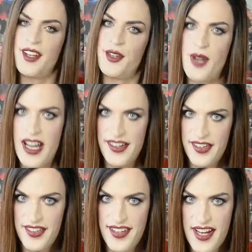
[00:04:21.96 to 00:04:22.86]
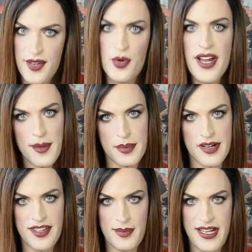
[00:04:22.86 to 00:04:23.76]
To understand why a
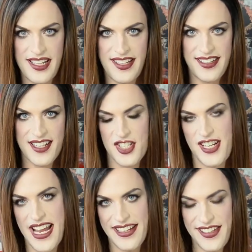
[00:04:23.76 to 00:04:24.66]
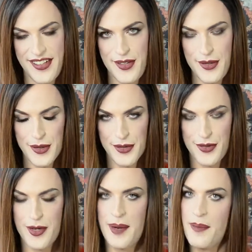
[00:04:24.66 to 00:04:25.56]
breastplate is such an excellent tool
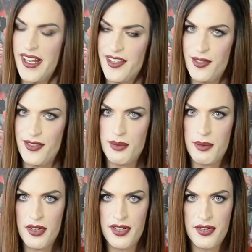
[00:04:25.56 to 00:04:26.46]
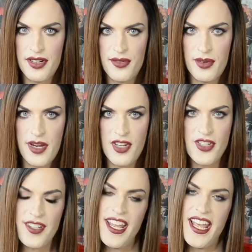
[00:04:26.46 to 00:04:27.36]
for a male to female body
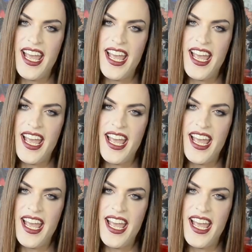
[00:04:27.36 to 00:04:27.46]
transformation,